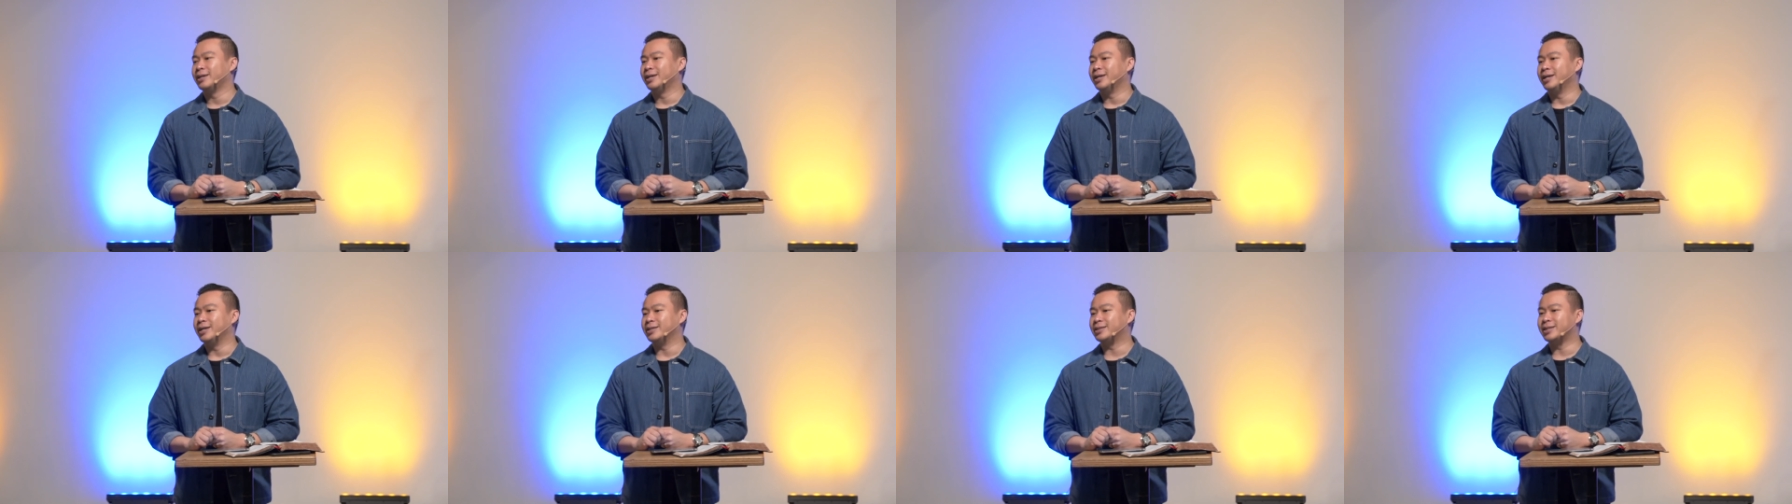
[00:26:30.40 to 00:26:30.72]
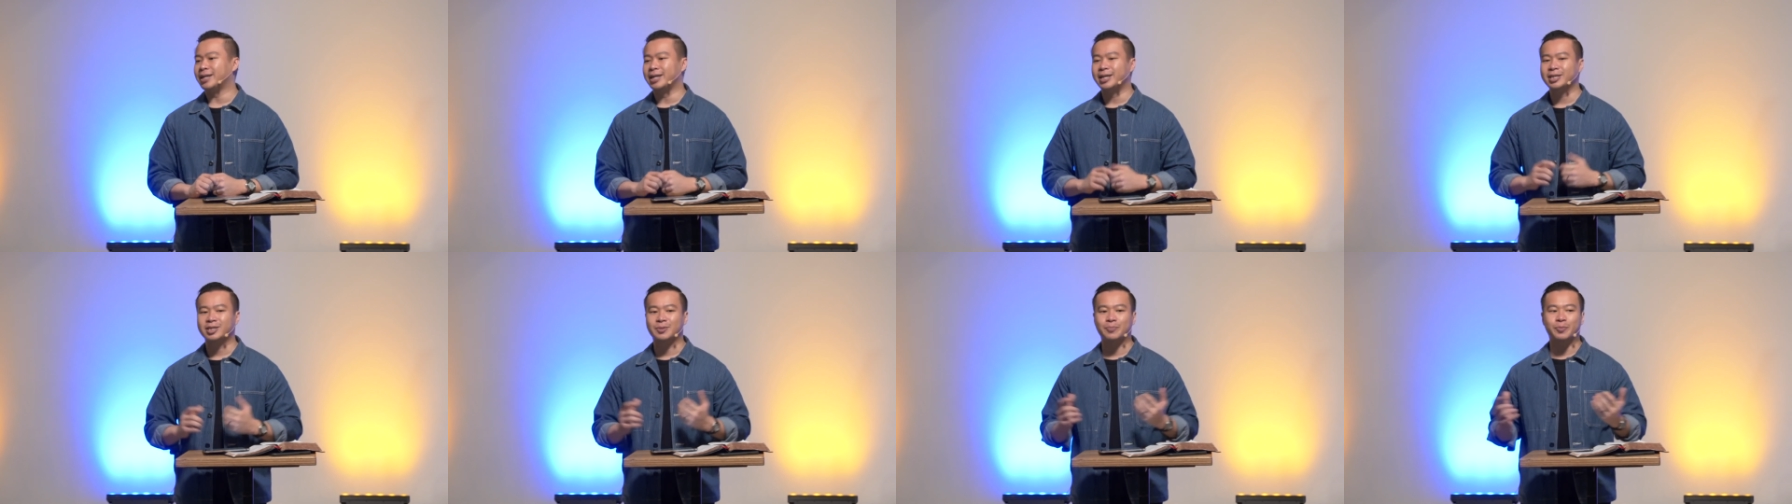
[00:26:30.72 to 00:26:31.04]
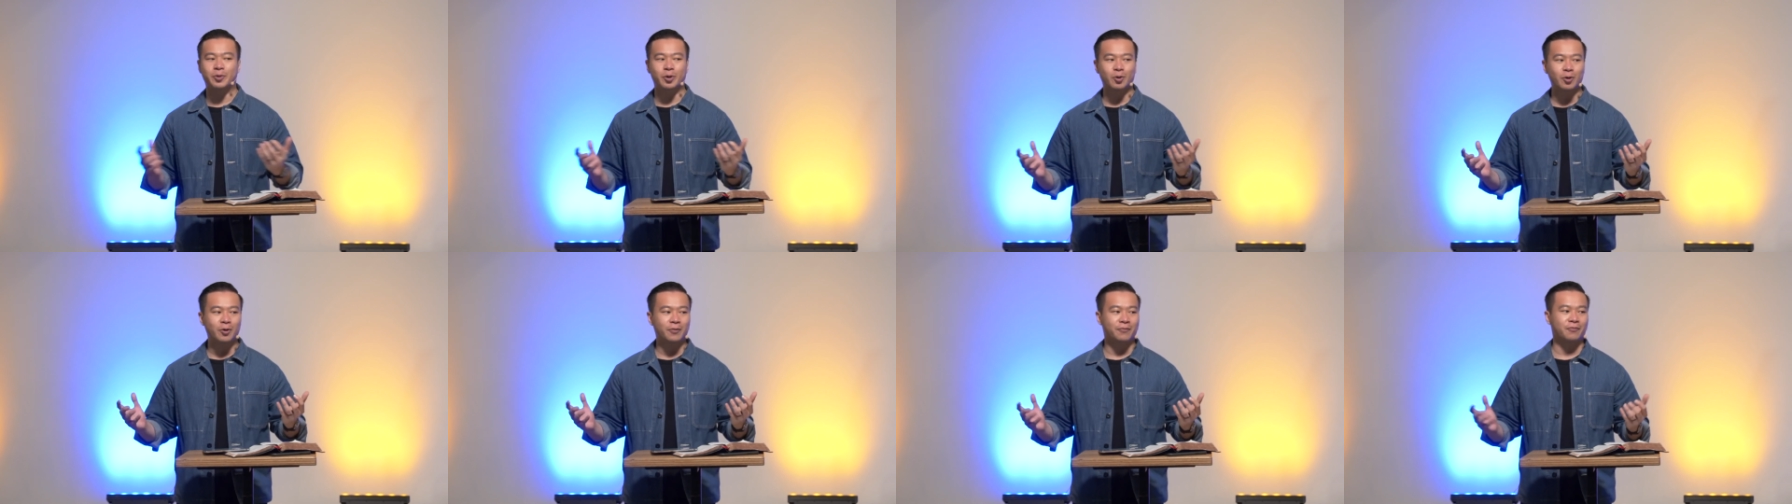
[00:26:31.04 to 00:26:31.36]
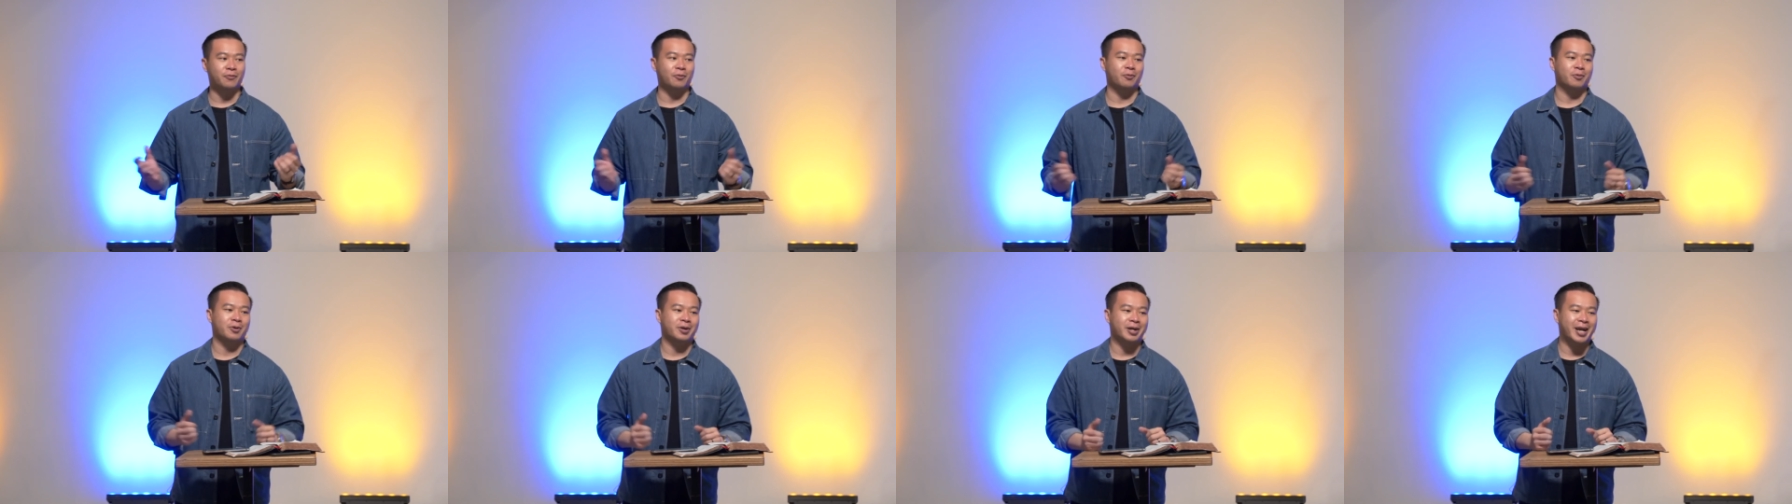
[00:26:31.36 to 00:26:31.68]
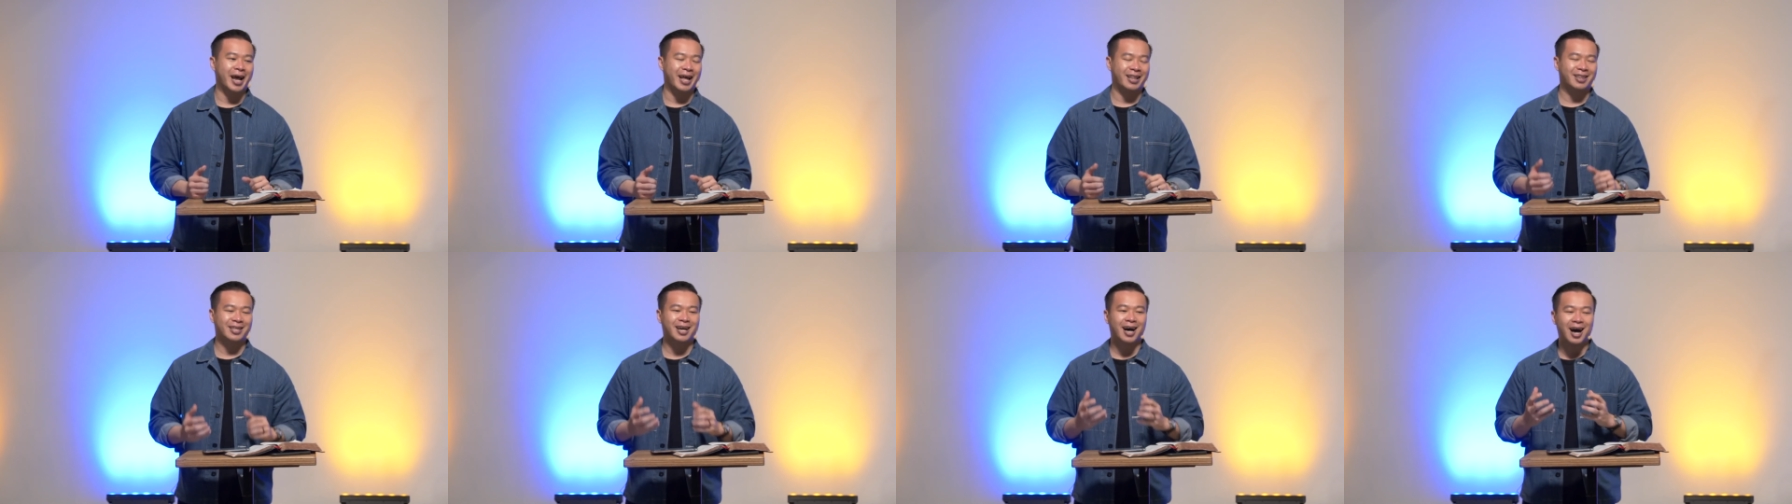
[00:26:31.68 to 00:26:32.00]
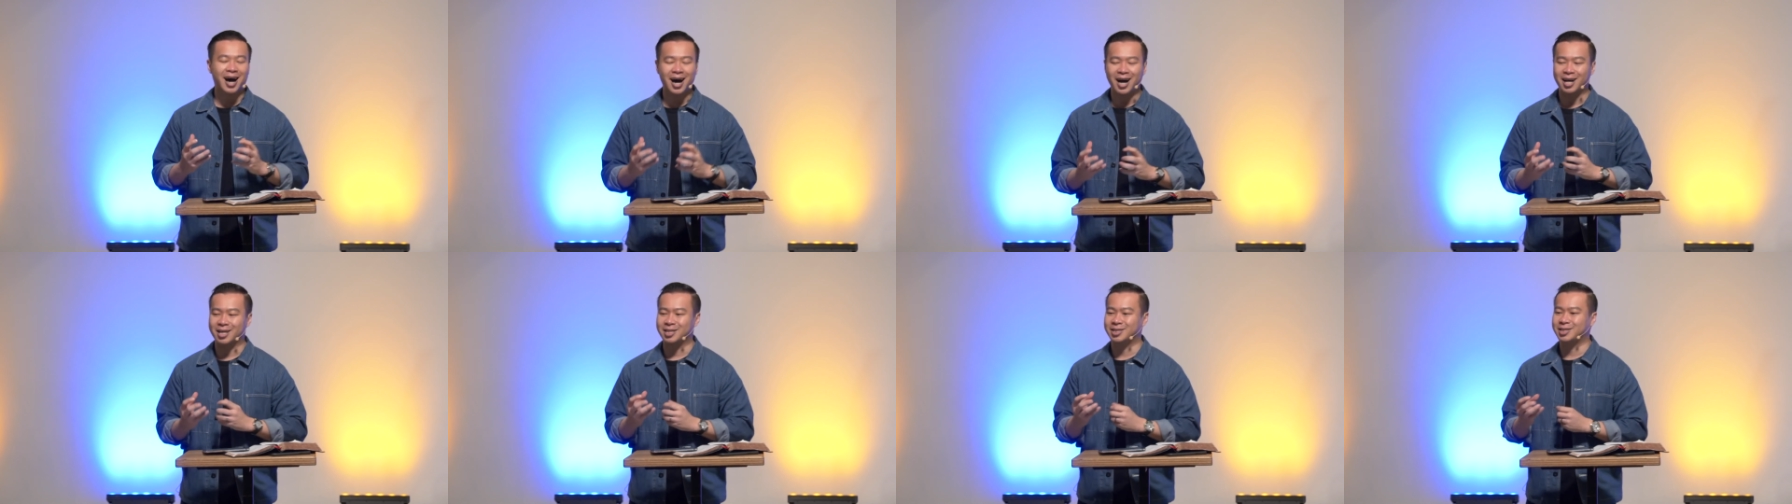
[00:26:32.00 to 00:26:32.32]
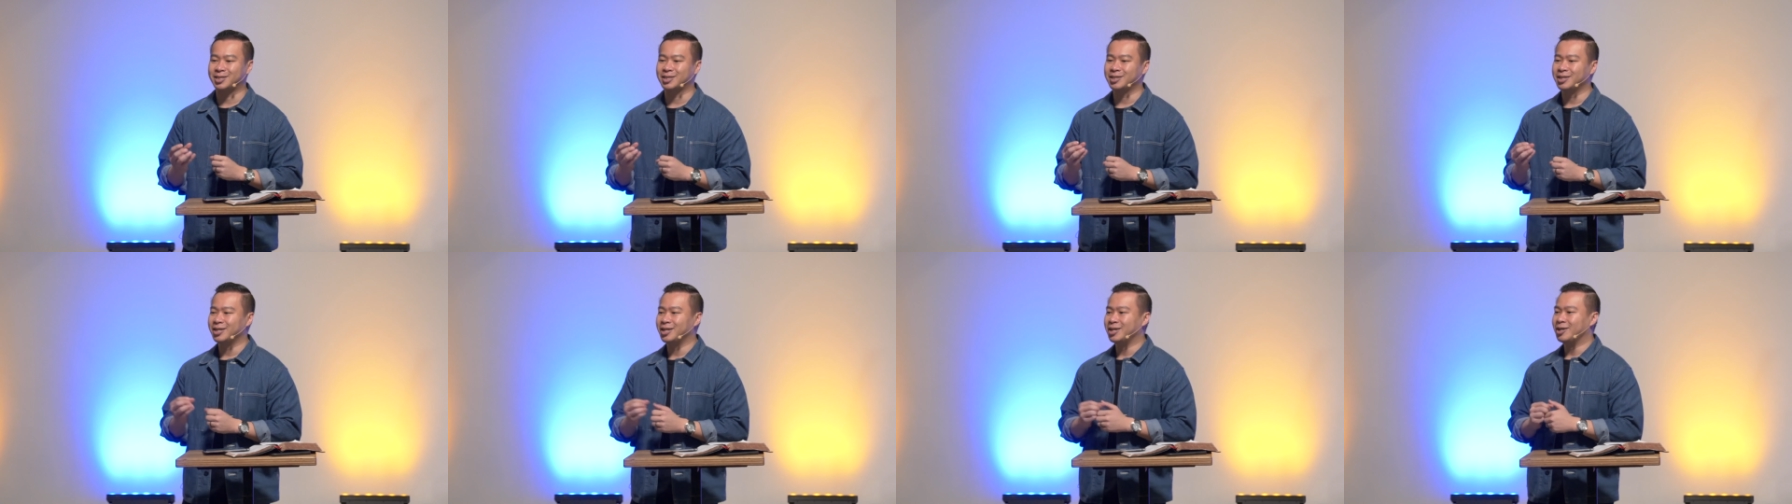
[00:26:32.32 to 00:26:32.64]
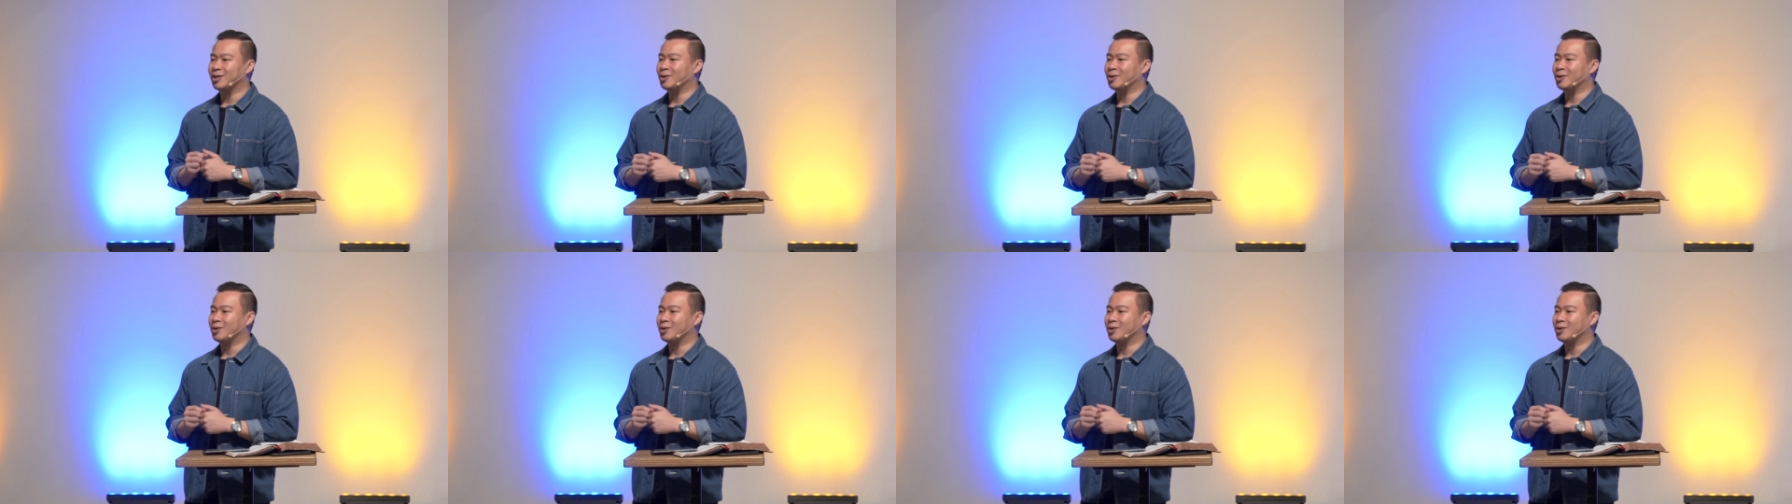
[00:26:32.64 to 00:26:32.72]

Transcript: Isn't this beautiful? That tongues